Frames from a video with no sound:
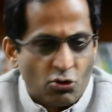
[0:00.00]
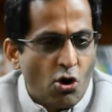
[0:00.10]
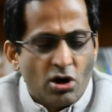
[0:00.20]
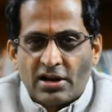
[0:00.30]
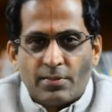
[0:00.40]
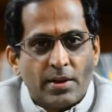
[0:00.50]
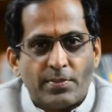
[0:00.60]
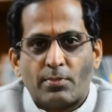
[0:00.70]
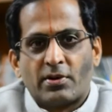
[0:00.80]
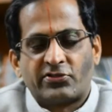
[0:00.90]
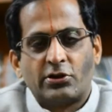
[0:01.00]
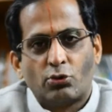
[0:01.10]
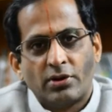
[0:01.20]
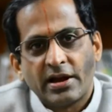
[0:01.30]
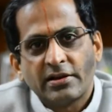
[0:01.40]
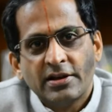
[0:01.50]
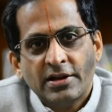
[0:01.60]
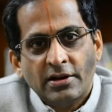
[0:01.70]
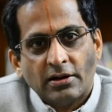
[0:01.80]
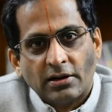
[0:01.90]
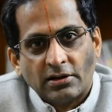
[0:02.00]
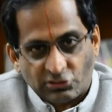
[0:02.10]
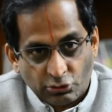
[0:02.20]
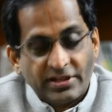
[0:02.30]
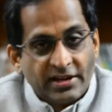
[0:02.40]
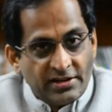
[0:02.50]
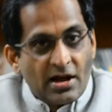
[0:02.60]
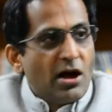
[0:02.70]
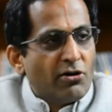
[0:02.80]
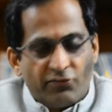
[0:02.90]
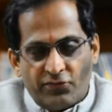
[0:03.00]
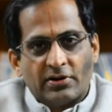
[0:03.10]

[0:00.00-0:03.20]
cot and maybe a mosquito net. So they love